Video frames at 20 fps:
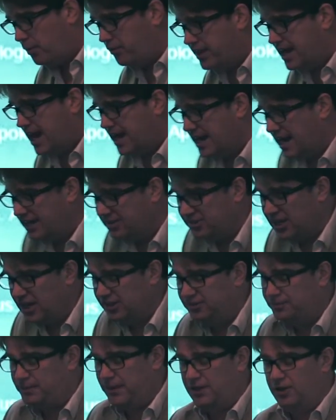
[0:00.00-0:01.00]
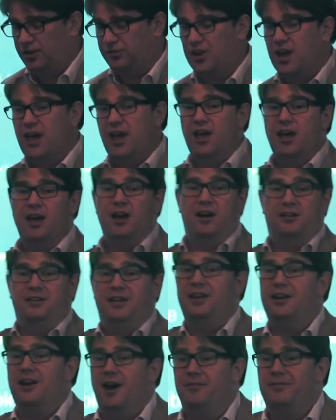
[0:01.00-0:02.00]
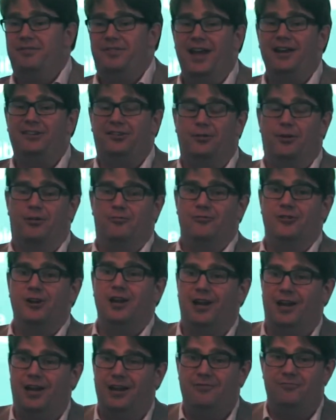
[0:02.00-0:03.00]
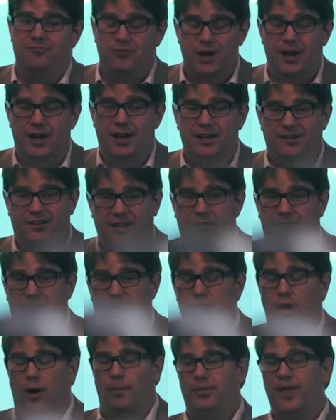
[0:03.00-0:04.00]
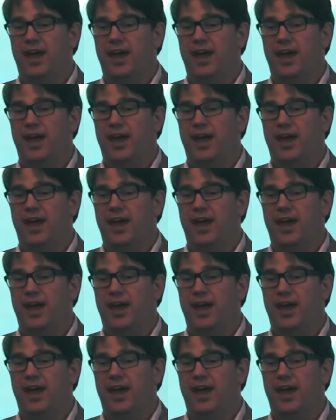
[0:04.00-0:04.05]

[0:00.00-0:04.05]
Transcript: on the NHS because, you know, they do a really, really tough job.